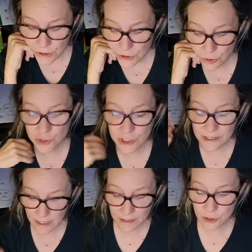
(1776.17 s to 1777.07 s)
So
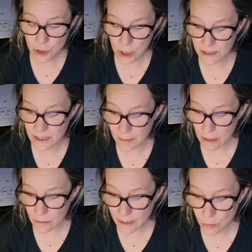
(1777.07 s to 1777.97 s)
she then talks
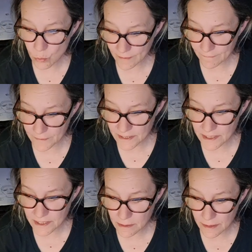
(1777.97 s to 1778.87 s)
about like what
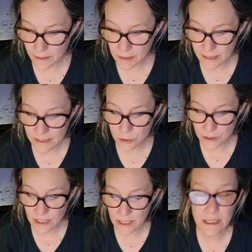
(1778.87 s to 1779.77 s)
physically the place
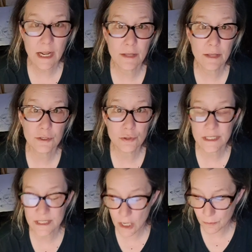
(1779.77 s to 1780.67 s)
looks like and how the
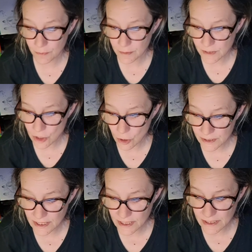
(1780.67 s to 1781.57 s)
trees help them to
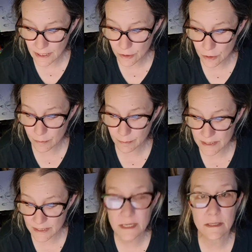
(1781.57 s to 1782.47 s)
all stay together. But
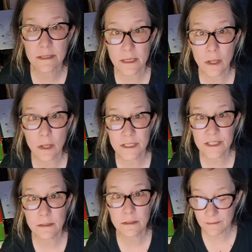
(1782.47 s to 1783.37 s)
basically they
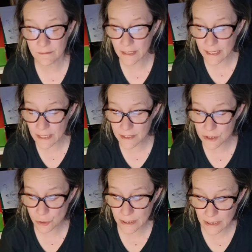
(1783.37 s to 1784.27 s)
lost a lot of
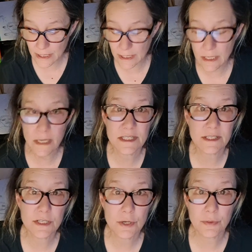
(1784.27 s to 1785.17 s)
land during
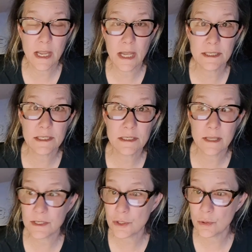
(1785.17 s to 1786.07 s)
chaos, and so they had to
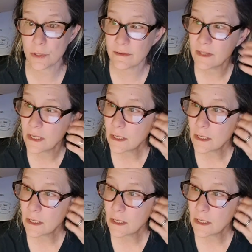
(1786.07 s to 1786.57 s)
like sort of